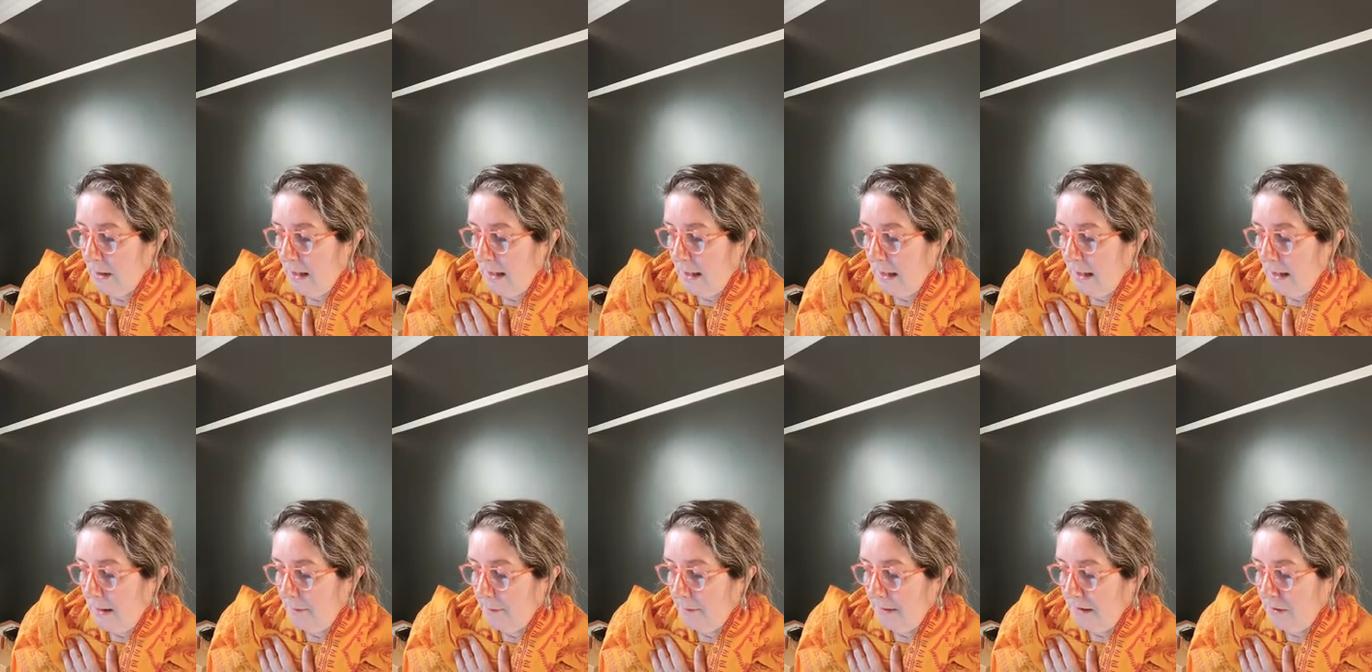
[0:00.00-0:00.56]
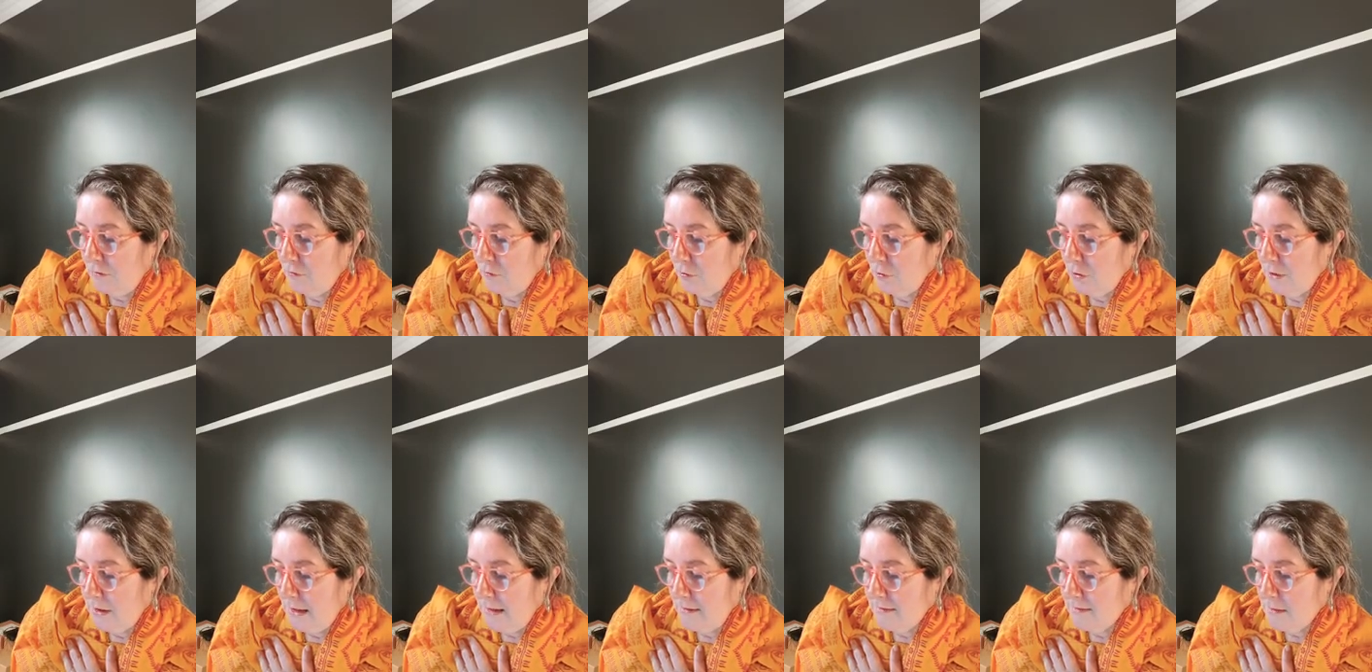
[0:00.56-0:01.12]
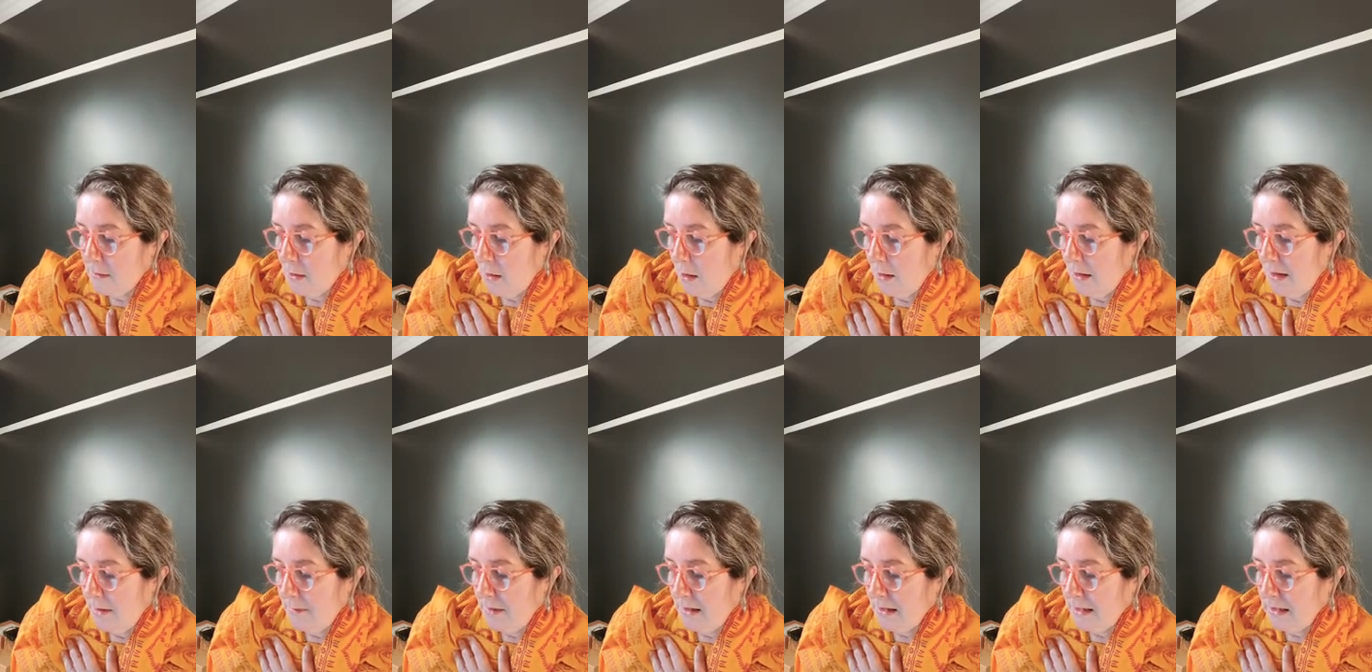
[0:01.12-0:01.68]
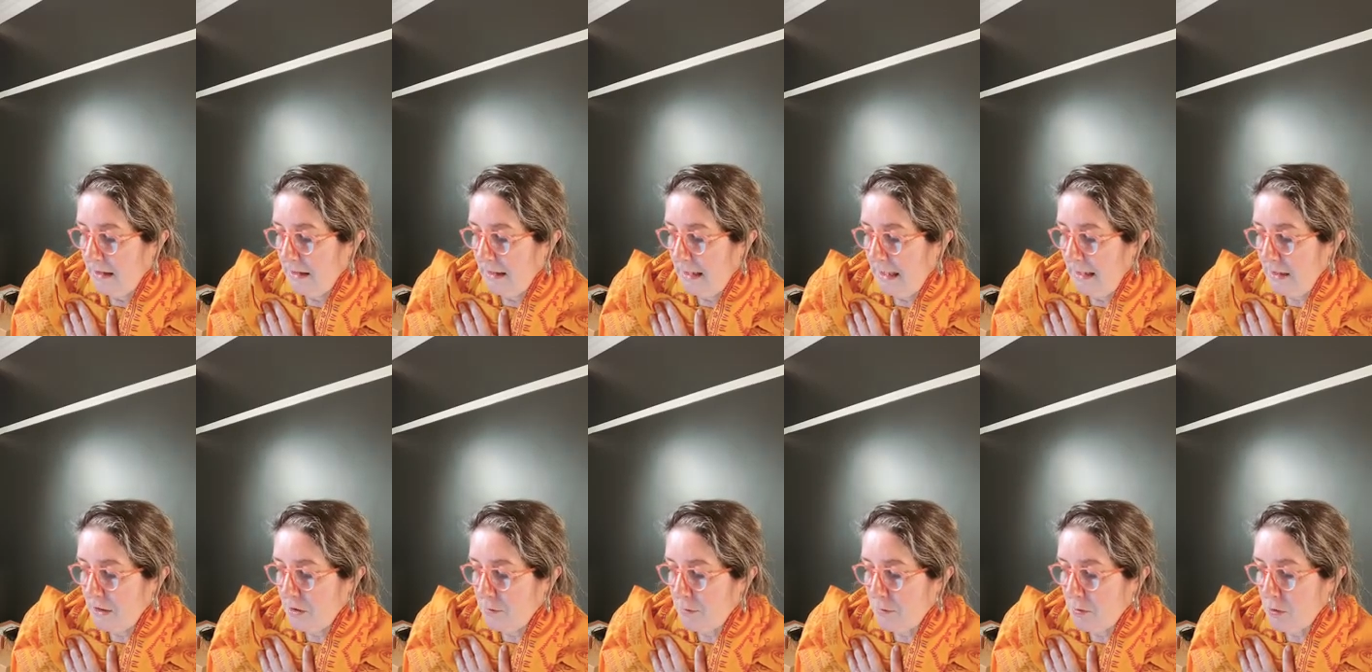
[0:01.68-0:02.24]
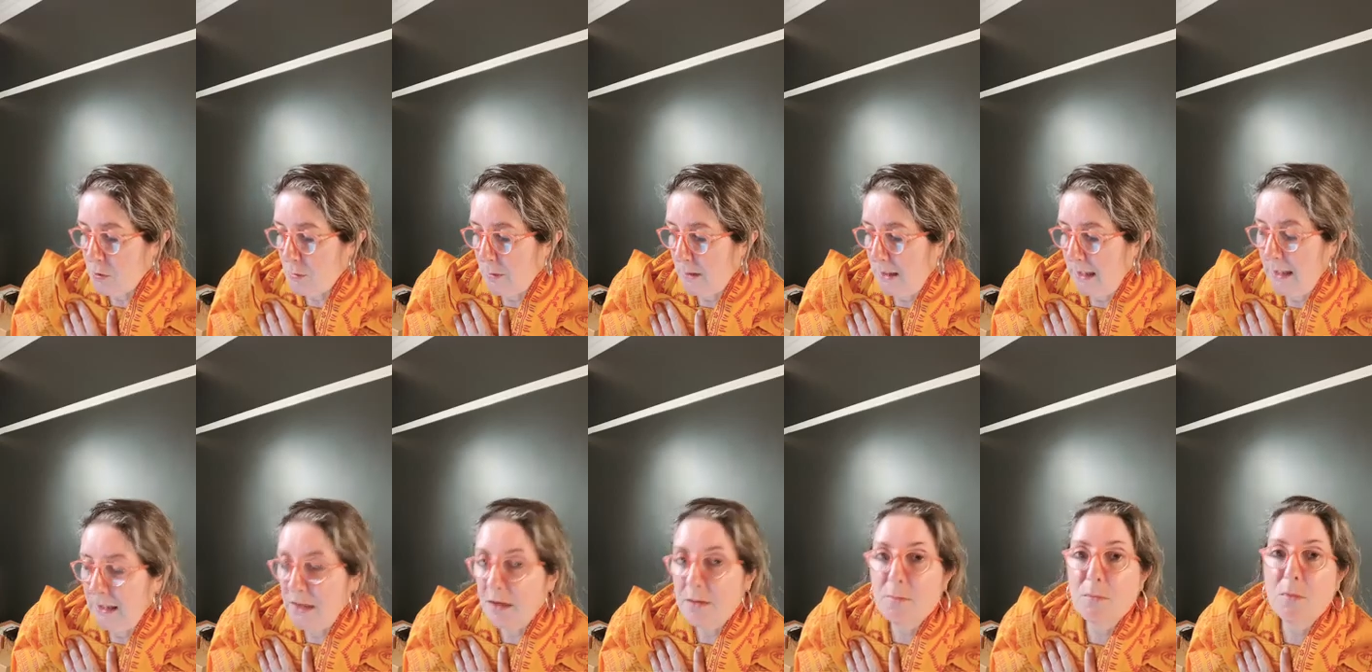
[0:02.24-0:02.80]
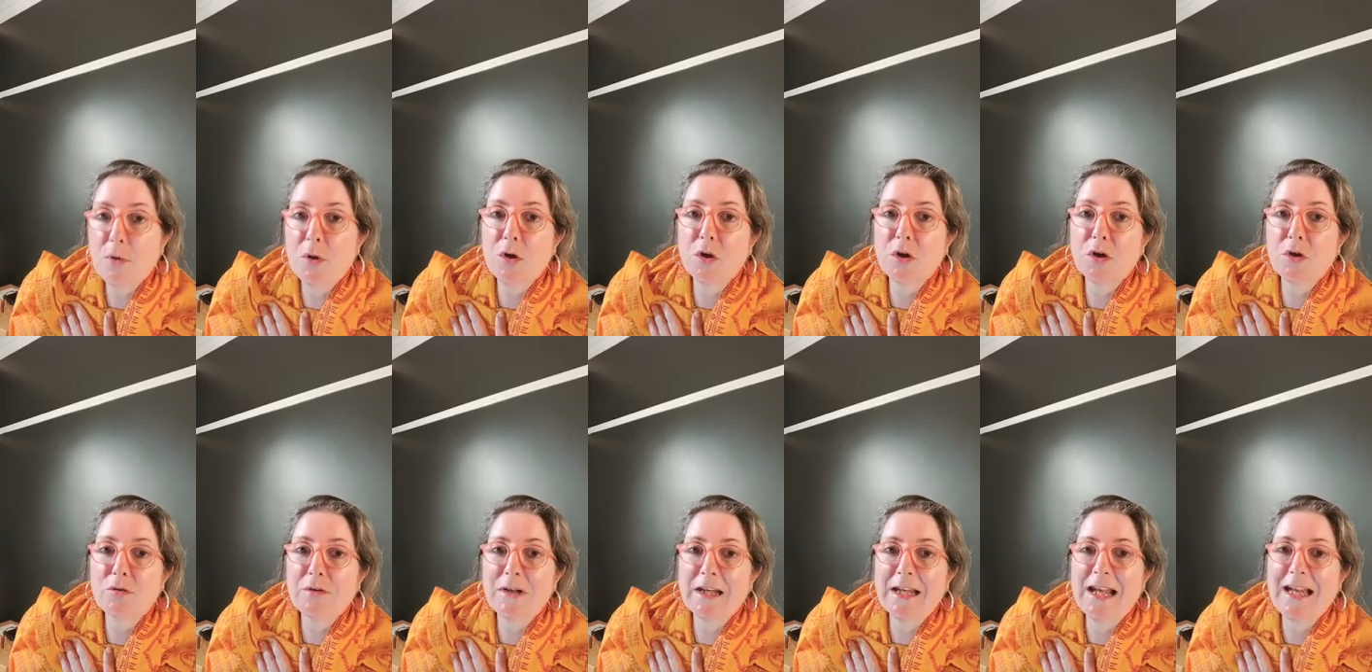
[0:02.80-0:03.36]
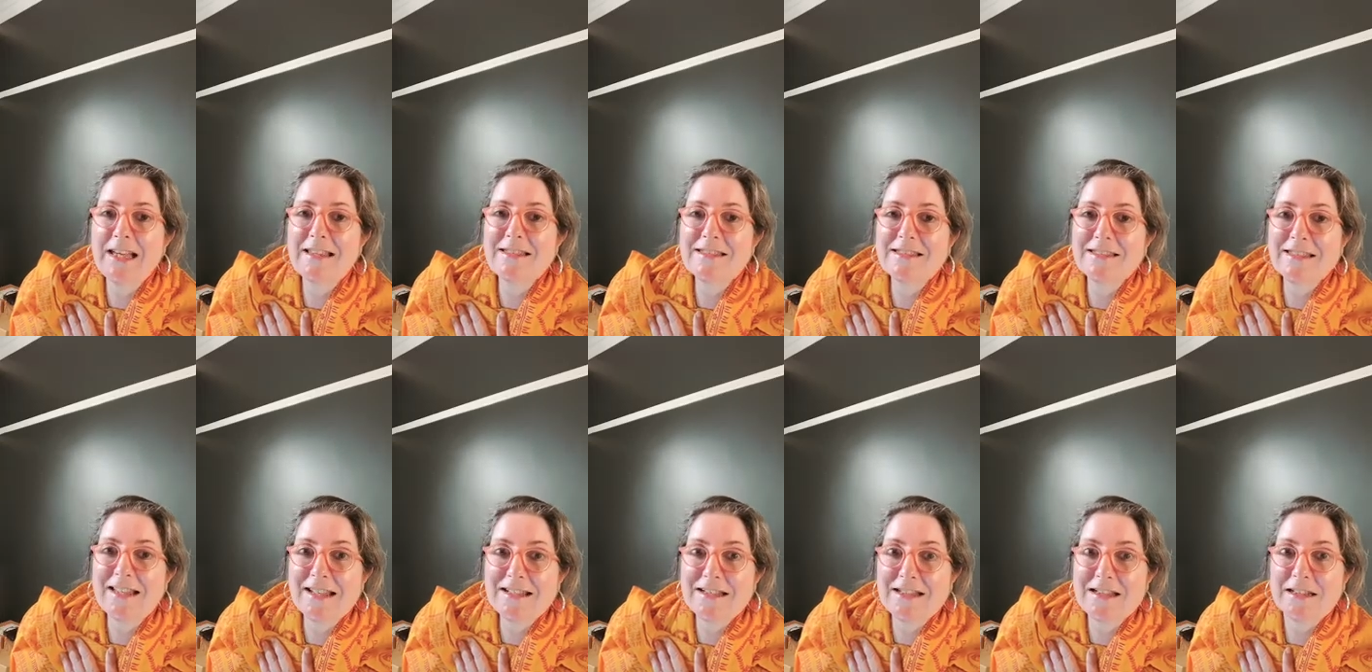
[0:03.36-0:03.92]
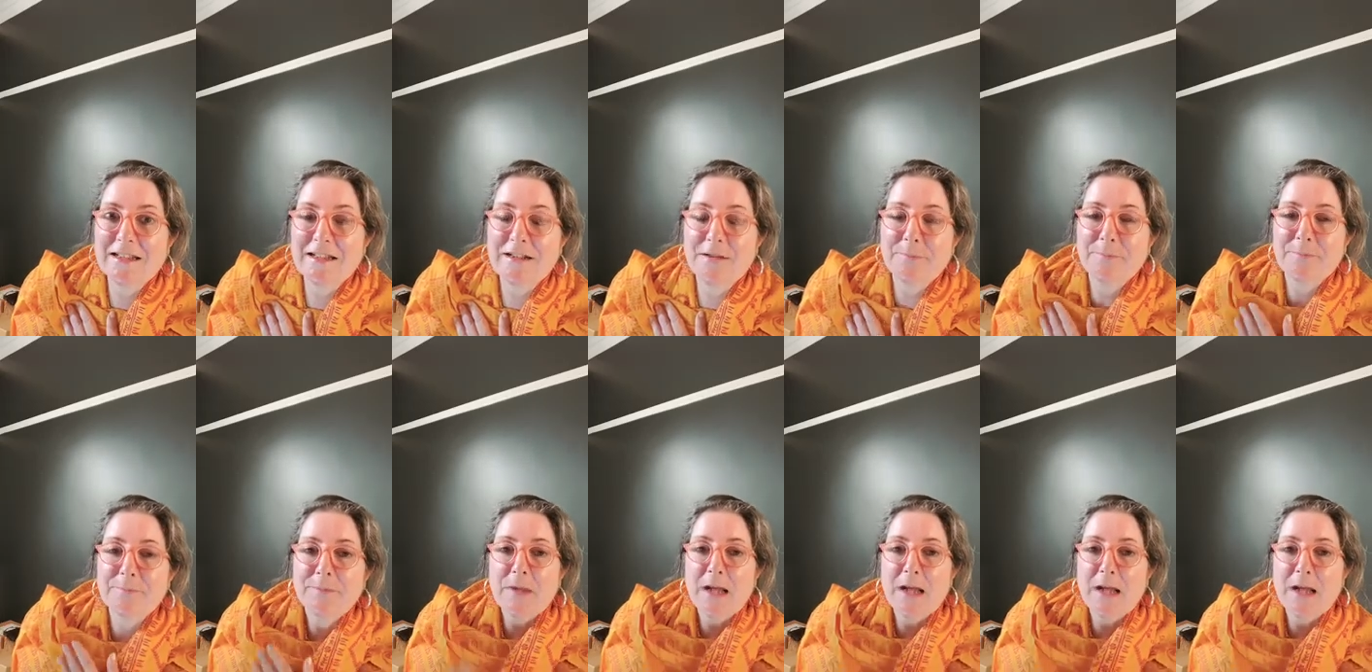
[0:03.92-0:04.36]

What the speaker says: in 2 days' time, a clash between Mercury and Saturn.